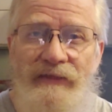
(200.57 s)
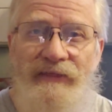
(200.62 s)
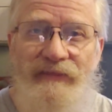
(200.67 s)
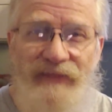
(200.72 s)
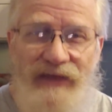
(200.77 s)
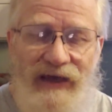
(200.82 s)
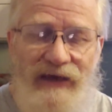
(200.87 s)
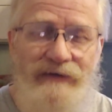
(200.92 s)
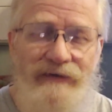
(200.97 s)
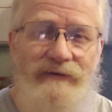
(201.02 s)

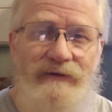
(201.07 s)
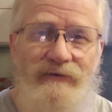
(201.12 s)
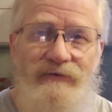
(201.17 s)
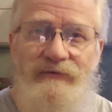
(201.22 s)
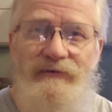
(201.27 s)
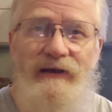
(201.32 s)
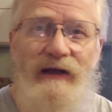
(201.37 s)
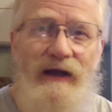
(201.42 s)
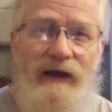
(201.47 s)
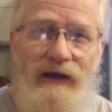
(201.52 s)
that
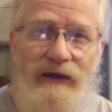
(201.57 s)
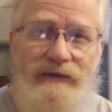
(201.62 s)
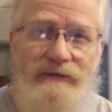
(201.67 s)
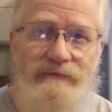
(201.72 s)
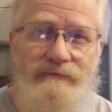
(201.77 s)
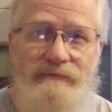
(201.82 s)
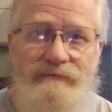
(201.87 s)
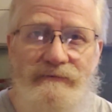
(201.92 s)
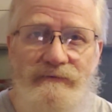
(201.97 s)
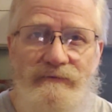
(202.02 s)

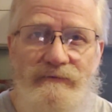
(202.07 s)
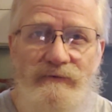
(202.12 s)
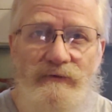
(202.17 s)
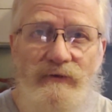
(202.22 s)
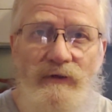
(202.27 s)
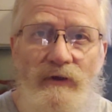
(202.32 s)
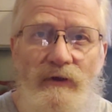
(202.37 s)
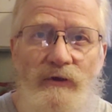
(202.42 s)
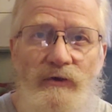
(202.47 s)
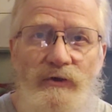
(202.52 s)
aside,
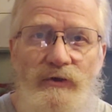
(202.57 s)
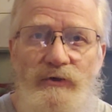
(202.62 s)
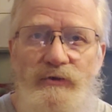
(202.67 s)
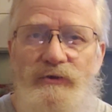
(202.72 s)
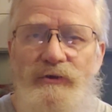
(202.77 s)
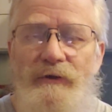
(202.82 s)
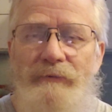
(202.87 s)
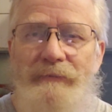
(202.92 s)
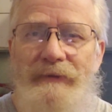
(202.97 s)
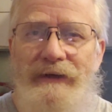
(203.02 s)
you
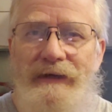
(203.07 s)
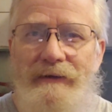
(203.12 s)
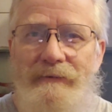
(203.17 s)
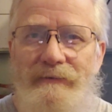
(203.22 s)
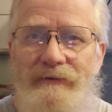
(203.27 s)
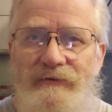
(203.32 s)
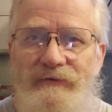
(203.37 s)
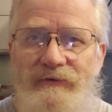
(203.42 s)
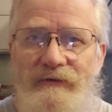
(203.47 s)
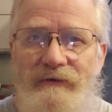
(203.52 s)
should be
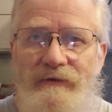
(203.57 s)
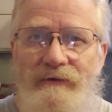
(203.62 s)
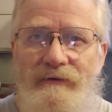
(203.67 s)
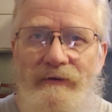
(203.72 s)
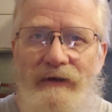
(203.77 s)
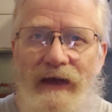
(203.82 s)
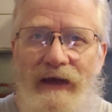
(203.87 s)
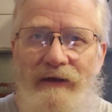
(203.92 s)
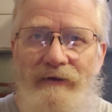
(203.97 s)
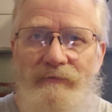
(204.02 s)
able to
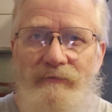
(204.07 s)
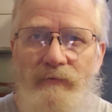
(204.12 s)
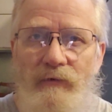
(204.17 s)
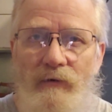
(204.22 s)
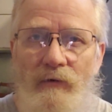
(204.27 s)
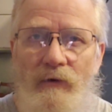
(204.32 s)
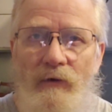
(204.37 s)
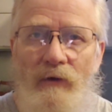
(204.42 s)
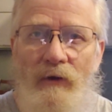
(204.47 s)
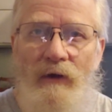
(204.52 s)
have
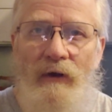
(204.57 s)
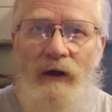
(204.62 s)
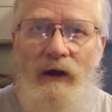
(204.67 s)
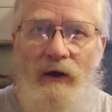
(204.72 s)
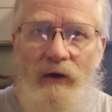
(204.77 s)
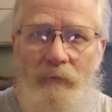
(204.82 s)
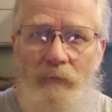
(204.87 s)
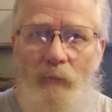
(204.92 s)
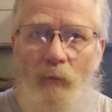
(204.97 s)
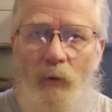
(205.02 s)

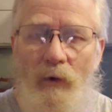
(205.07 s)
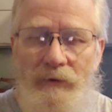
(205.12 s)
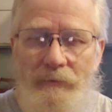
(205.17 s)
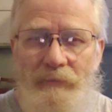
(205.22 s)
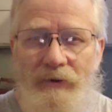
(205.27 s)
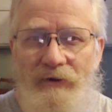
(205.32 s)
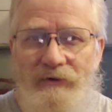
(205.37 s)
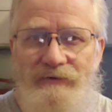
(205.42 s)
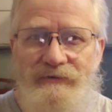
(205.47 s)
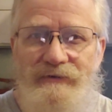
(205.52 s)
one
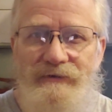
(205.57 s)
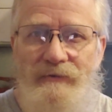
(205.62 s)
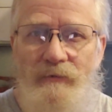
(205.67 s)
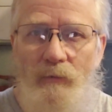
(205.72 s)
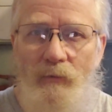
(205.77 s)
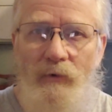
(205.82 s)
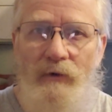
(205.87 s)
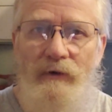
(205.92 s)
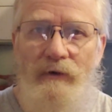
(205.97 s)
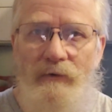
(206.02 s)

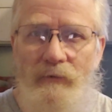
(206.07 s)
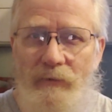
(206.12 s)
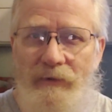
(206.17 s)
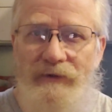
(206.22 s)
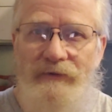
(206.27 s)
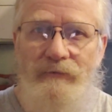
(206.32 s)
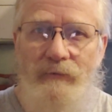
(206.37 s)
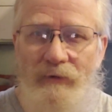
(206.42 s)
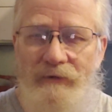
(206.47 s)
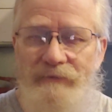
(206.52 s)
person work
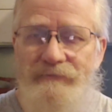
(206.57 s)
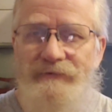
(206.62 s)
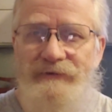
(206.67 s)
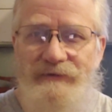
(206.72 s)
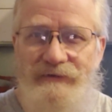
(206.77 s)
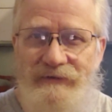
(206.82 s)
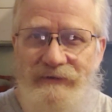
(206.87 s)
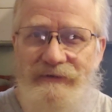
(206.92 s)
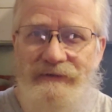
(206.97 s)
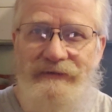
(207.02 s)
with one
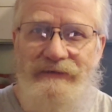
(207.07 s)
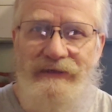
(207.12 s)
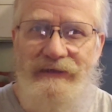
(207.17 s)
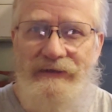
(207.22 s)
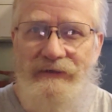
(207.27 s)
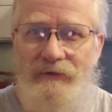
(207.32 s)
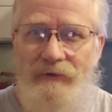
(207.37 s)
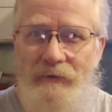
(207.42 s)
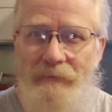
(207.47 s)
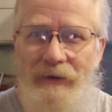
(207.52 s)

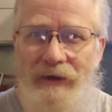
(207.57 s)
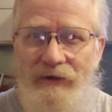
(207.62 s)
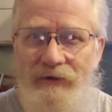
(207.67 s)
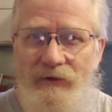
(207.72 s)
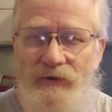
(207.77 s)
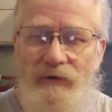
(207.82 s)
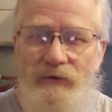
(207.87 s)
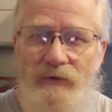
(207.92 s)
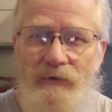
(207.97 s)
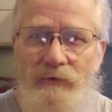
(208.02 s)
facilitator, no
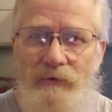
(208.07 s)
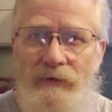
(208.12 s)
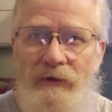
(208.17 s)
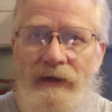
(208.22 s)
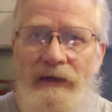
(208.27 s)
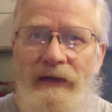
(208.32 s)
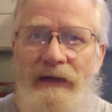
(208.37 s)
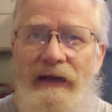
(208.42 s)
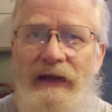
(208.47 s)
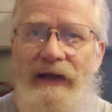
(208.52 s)
matter who,
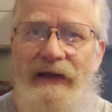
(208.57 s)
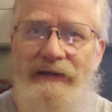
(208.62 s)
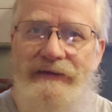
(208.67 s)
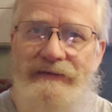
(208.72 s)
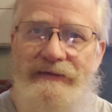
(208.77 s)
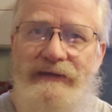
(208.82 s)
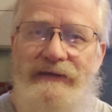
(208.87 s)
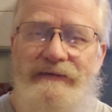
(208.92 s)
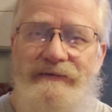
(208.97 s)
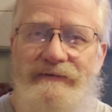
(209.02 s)

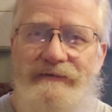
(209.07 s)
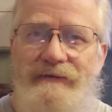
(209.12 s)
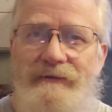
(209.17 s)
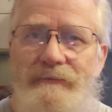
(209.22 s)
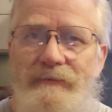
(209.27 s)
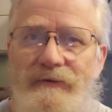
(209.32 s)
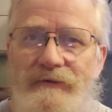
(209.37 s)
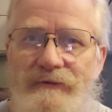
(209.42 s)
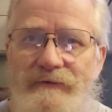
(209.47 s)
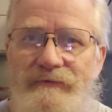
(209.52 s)
and get
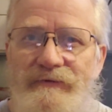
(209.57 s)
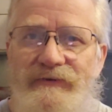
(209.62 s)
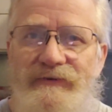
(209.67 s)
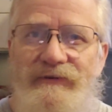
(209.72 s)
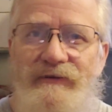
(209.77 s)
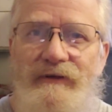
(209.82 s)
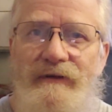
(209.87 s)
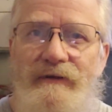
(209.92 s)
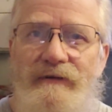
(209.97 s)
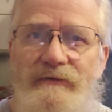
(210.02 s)
similar
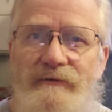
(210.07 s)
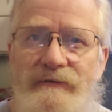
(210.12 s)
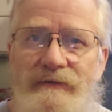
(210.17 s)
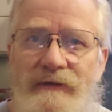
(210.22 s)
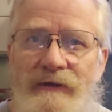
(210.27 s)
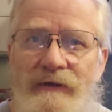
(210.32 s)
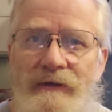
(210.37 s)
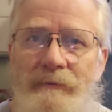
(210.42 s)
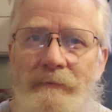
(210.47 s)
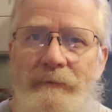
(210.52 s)
results.
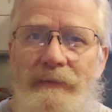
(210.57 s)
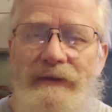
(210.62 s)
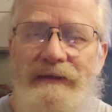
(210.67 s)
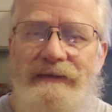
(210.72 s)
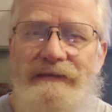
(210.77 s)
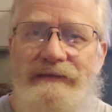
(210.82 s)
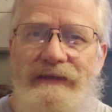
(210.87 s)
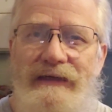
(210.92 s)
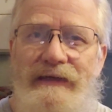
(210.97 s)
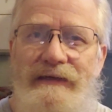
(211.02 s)

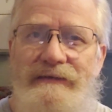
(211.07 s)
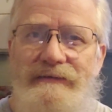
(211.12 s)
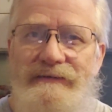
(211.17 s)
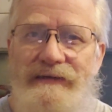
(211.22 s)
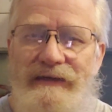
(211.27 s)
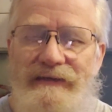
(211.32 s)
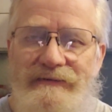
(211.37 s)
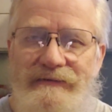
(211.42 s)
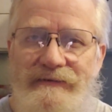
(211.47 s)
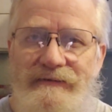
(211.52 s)
But that
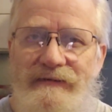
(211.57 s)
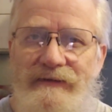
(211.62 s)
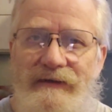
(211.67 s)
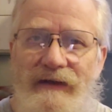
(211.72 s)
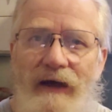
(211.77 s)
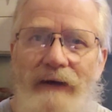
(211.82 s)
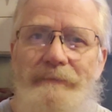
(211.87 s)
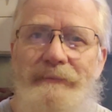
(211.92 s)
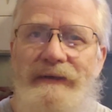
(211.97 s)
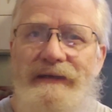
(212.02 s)
tends to
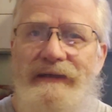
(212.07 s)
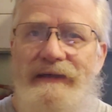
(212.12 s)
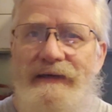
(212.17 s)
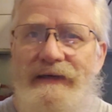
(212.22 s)
not be the